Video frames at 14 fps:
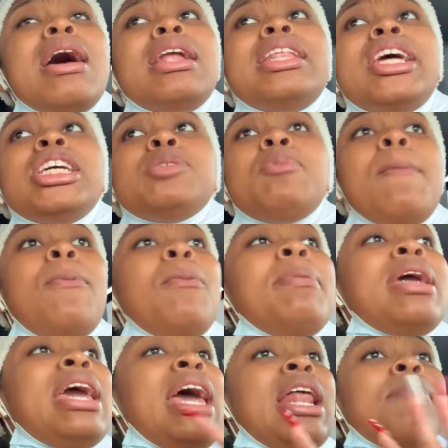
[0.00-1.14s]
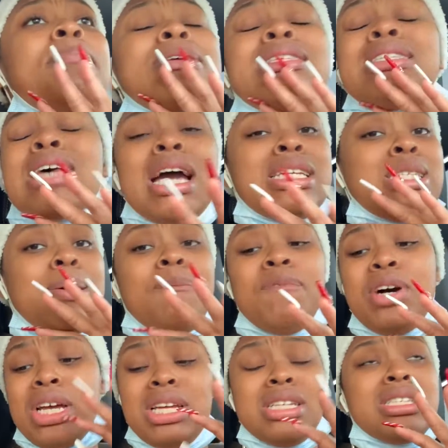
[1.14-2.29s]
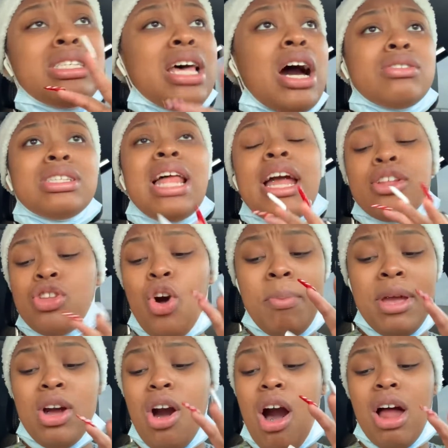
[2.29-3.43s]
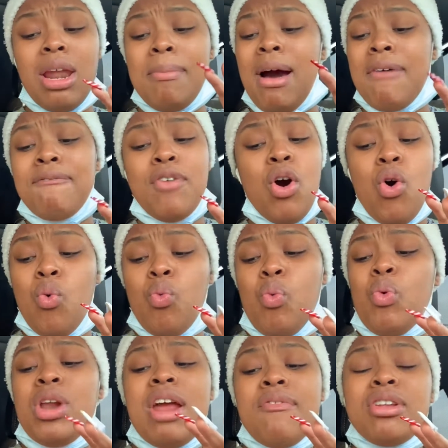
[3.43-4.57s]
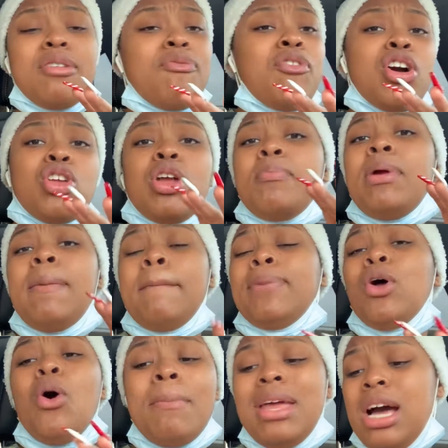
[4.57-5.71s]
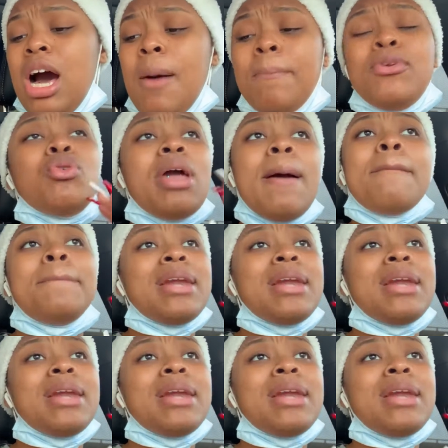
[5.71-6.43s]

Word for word: These people be getting besides them fucking selves. Like, don't be calling my phone whenever the fucking be blow me up. You get